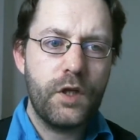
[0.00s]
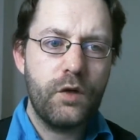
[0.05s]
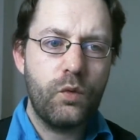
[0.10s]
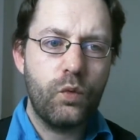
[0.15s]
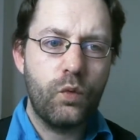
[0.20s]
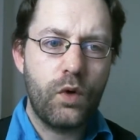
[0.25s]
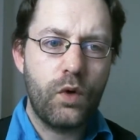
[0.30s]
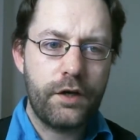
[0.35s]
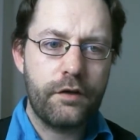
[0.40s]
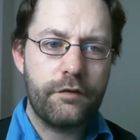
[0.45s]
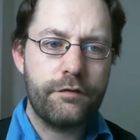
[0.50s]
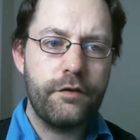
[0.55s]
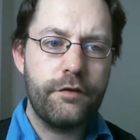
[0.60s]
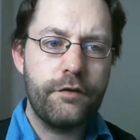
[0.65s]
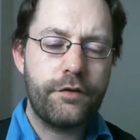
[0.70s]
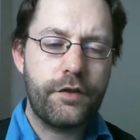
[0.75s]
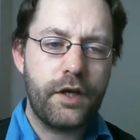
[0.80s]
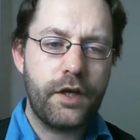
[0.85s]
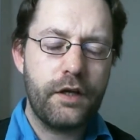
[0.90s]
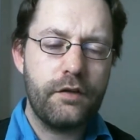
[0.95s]
One of the
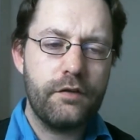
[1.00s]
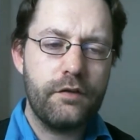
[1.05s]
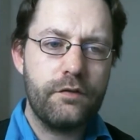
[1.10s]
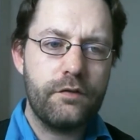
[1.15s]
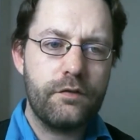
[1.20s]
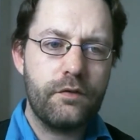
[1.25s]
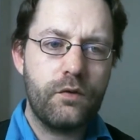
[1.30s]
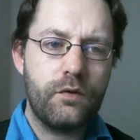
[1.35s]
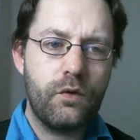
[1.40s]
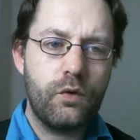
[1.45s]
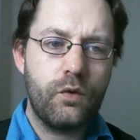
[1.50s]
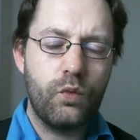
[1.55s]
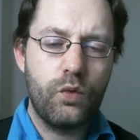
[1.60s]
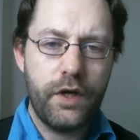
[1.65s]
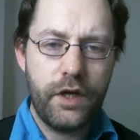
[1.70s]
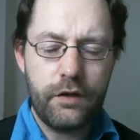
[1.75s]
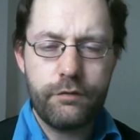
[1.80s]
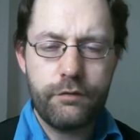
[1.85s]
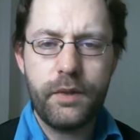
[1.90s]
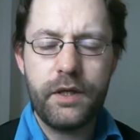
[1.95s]
things
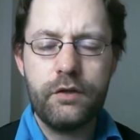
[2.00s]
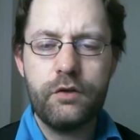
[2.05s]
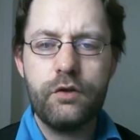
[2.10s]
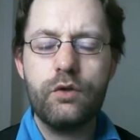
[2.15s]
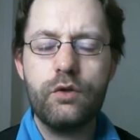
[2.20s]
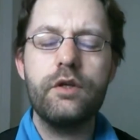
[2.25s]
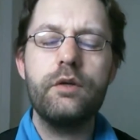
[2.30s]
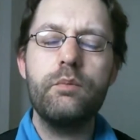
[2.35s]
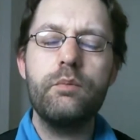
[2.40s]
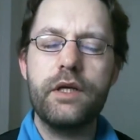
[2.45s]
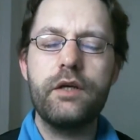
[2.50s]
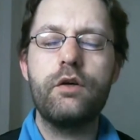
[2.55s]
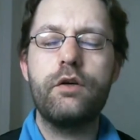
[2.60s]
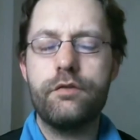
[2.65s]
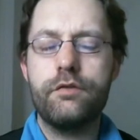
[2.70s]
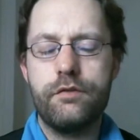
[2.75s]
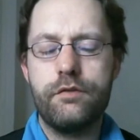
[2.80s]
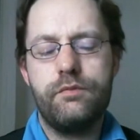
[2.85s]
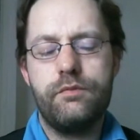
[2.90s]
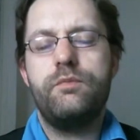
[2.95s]
we've been doing,
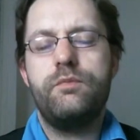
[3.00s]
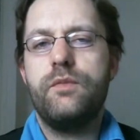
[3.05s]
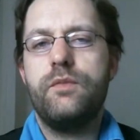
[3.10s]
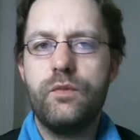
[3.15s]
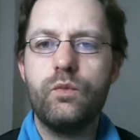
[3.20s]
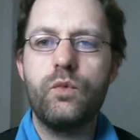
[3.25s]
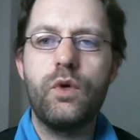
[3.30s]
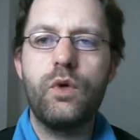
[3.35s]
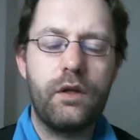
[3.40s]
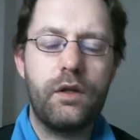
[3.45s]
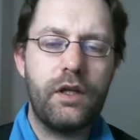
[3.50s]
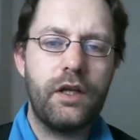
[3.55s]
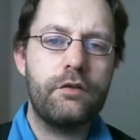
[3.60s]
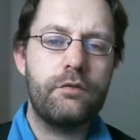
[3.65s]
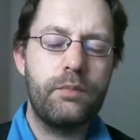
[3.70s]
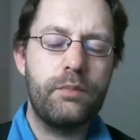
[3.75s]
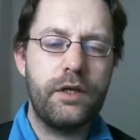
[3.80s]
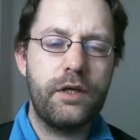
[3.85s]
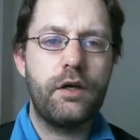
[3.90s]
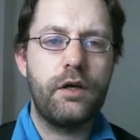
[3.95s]
because, well,
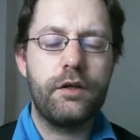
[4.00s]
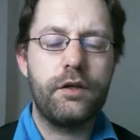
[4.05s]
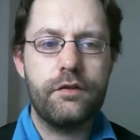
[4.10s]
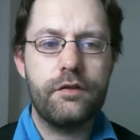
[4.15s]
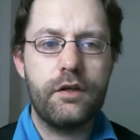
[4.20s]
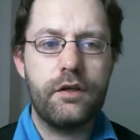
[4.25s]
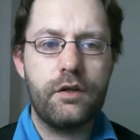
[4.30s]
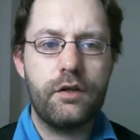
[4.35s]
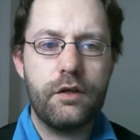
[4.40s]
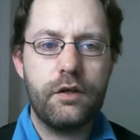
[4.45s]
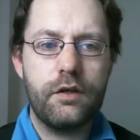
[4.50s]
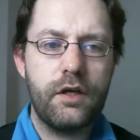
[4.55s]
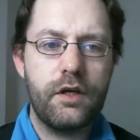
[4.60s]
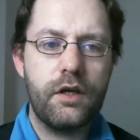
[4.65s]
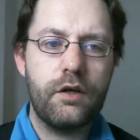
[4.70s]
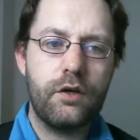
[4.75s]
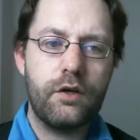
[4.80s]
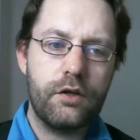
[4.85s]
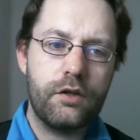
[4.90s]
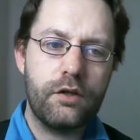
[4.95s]
let's be honest, there
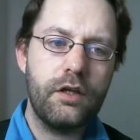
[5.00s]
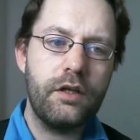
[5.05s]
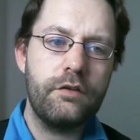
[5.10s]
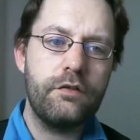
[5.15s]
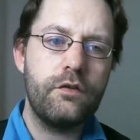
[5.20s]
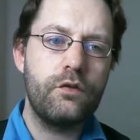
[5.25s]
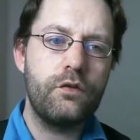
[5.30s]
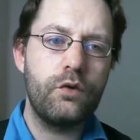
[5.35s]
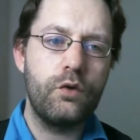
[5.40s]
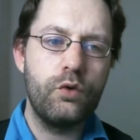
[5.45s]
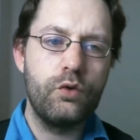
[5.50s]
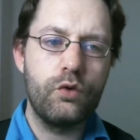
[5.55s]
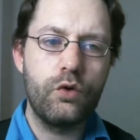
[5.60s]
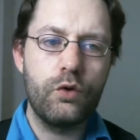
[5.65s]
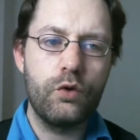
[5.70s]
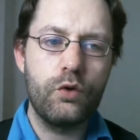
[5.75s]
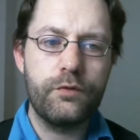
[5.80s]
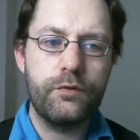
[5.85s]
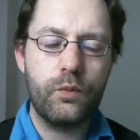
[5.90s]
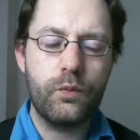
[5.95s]
are at least two
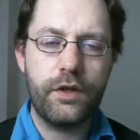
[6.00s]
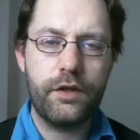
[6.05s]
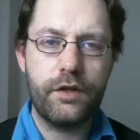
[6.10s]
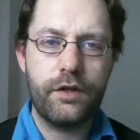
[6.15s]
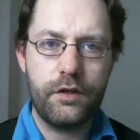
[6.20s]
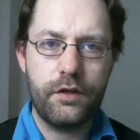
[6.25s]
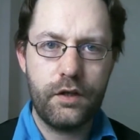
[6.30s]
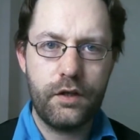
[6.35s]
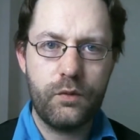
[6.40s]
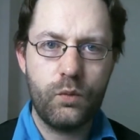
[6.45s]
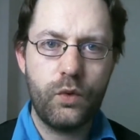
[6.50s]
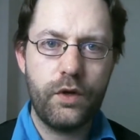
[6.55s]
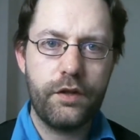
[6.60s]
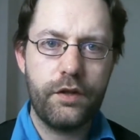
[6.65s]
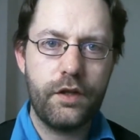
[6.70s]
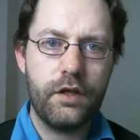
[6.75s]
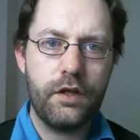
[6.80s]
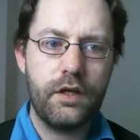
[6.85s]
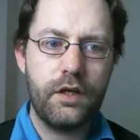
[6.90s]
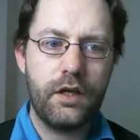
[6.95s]
groups within
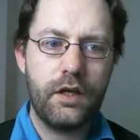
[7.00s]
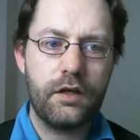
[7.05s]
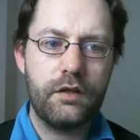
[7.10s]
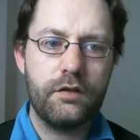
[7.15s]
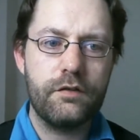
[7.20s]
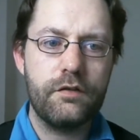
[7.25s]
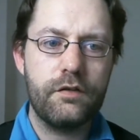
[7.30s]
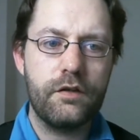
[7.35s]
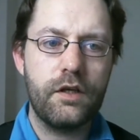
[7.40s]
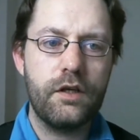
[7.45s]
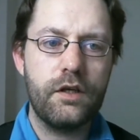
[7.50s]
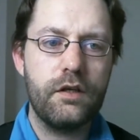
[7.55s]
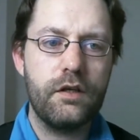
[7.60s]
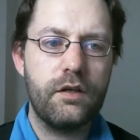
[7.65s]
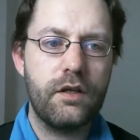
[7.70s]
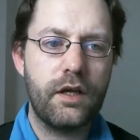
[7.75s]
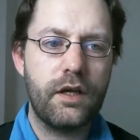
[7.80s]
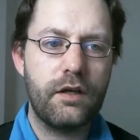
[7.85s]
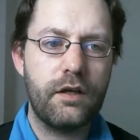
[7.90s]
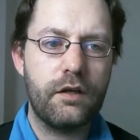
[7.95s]
NXT
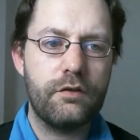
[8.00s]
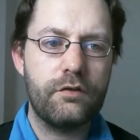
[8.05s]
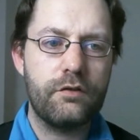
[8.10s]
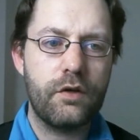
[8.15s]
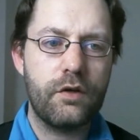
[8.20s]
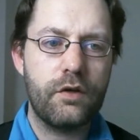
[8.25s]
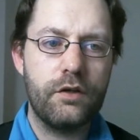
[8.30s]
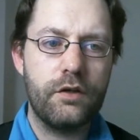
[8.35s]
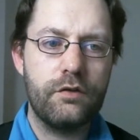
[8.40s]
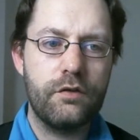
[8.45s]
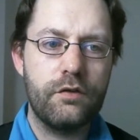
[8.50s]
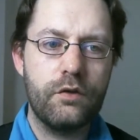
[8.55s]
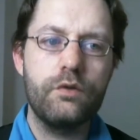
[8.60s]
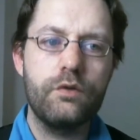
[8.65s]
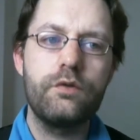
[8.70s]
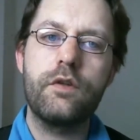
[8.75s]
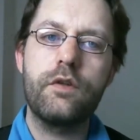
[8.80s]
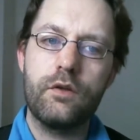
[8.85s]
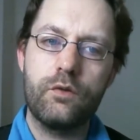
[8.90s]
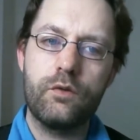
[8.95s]
that are trying to do
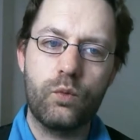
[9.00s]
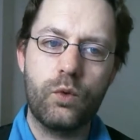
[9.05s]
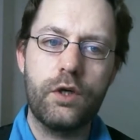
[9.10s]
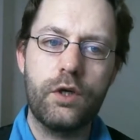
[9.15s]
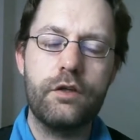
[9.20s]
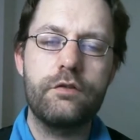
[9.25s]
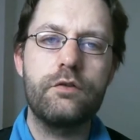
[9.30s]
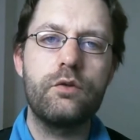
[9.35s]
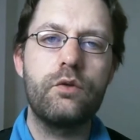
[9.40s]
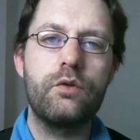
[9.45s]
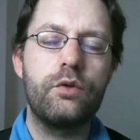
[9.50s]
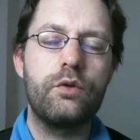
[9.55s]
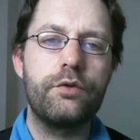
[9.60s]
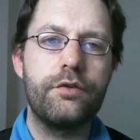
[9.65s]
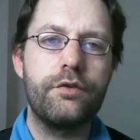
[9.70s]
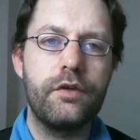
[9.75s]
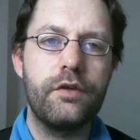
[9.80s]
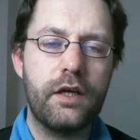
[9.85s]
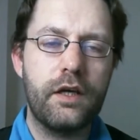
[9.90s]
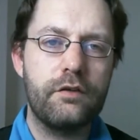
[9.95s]
things. One is called
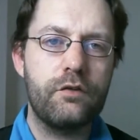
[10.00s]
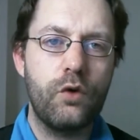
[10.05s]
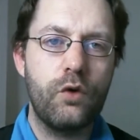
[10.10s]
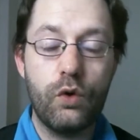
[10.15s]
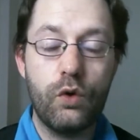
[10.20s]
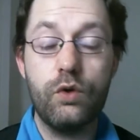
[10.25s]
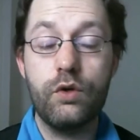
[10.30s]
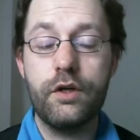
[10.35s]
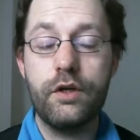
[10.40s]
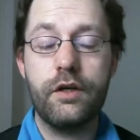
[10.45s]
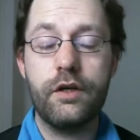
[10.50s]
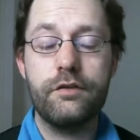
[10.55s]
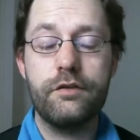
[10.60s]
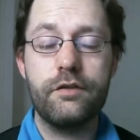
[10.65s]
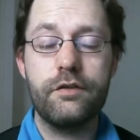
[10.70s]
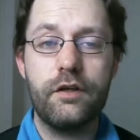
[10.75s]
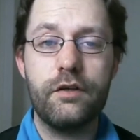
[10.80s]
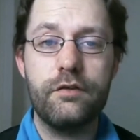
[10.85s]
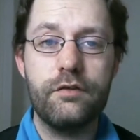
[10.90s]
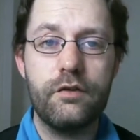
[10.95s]
the Next
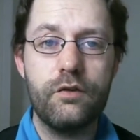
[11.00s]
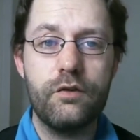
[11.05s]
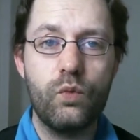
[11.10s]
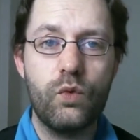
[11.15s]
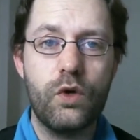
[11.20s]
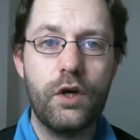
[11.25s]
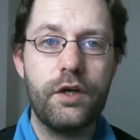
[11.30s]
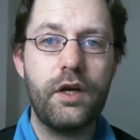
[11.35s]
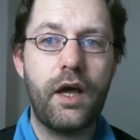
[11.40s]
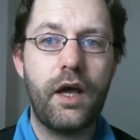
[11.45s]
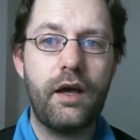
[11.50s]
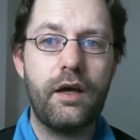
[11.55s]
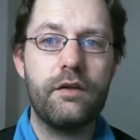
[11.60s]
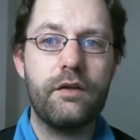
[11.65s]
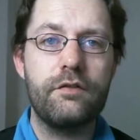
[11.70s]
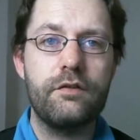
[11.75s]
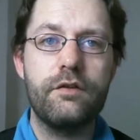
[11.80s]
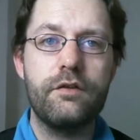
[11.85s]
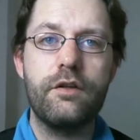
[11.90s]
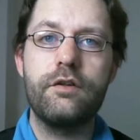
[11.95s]
Organization. One
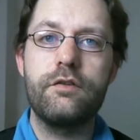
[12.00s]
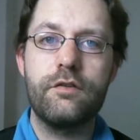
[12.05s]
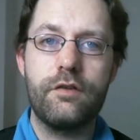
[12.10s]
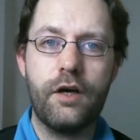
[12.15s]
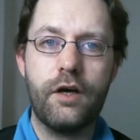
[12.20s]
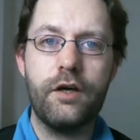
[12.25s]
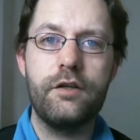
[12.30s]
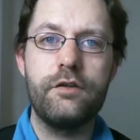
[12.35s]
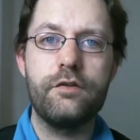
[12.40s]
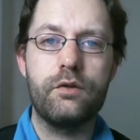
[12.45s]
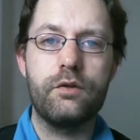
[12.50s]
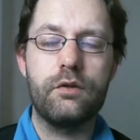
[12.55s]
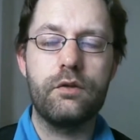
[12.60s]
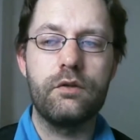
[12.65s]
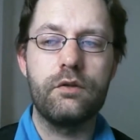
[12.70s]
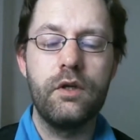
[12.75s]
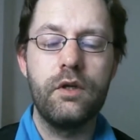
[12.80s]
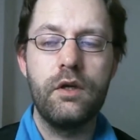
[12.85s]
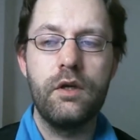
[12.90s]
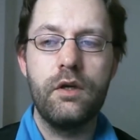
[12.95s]
has the
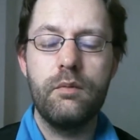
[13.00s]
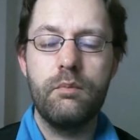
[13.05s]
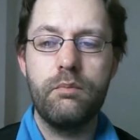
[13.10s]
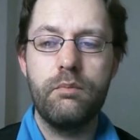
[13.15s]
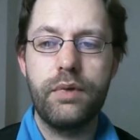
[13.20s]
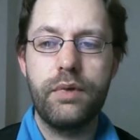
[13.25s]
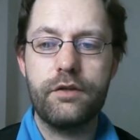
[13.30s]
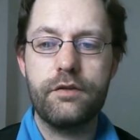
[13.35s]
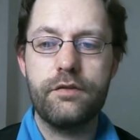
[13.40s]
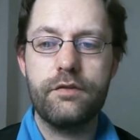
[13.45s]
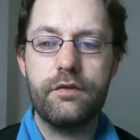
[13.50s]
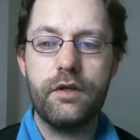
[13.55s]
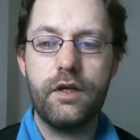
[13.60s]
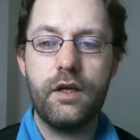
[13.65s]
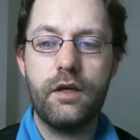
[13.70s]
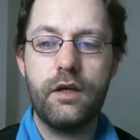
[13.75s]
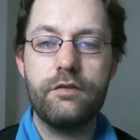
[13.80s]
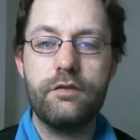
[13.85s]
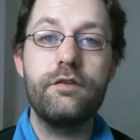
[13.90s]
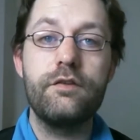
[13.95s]
title, but
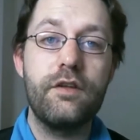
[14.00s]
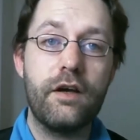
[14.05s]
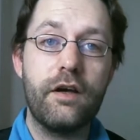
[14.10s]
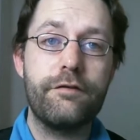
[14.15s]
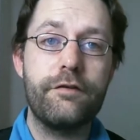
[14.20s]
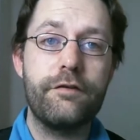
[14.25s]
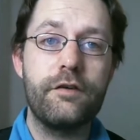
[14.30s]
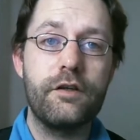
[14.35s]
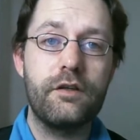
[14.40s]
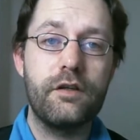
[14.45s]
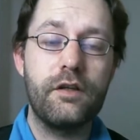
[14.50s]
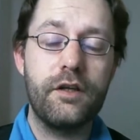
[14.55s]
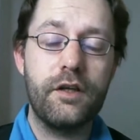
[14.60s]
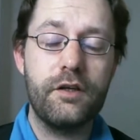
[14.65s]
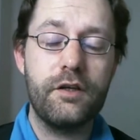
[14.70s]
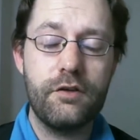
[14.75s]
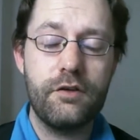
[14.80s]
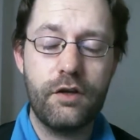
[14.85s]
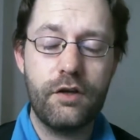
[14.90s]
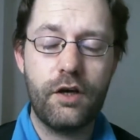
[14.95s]
is definitely
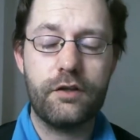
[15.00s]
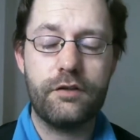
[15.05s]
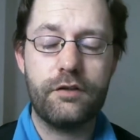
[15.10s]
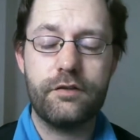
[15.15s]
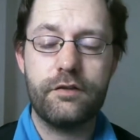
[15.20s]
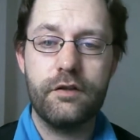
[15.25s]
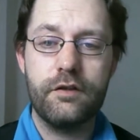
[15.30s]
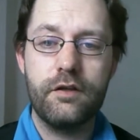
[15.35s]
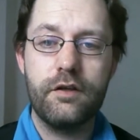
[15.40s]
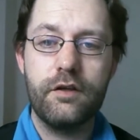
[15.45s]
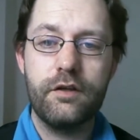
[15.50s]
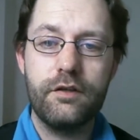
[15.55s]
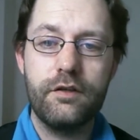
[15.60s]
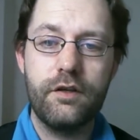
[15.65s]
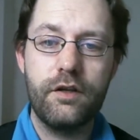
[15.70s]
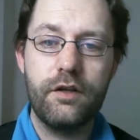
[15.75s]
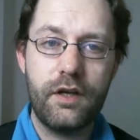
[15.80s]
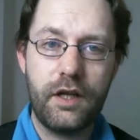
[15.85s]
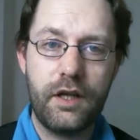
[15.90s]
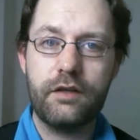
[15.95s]
not
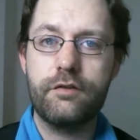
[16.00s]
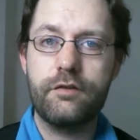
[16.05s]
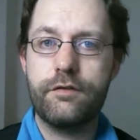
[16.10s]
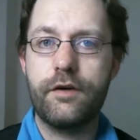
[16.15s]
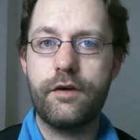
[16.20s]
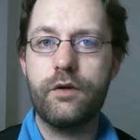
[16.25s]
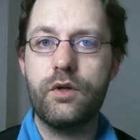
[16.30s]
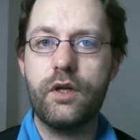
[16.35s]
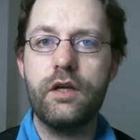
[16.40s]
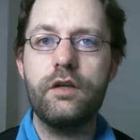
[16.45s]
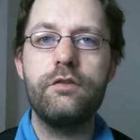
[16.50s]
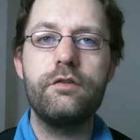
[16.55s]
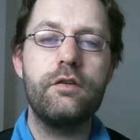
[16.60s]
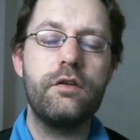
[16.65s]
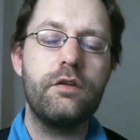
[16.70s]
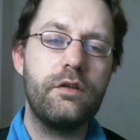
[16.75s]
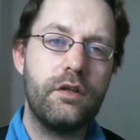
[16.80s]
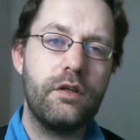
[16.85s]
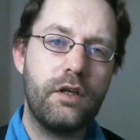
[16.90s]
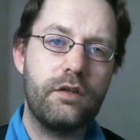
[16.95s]
the Next
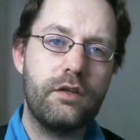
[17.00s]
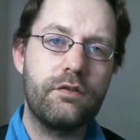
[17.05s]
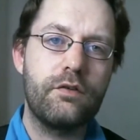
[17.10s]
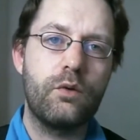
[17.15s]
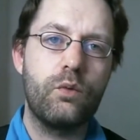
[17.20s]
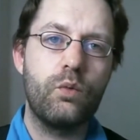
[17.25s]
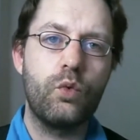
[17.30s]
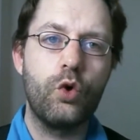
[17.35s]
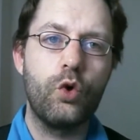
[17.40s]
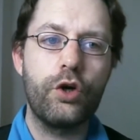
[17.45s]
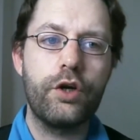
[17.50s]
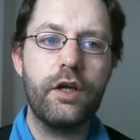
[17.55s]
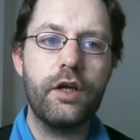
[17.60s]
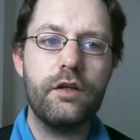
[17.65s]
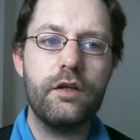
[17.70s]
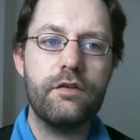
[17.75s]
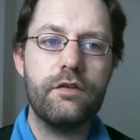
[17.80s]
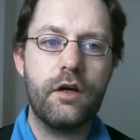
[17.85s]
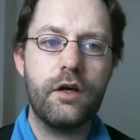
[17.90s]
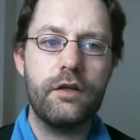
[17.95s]
Foundation. It's a
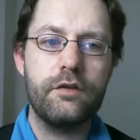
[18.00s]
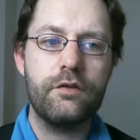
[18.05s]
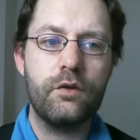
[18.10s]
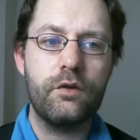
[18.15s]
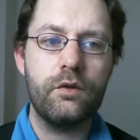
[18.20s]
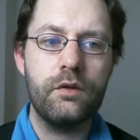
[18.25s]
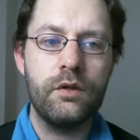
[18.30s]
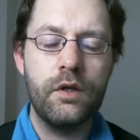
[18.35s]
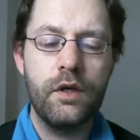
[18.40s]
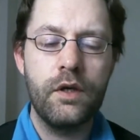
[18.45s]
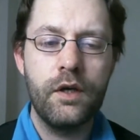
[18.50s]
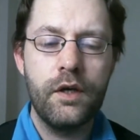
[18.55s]
working title.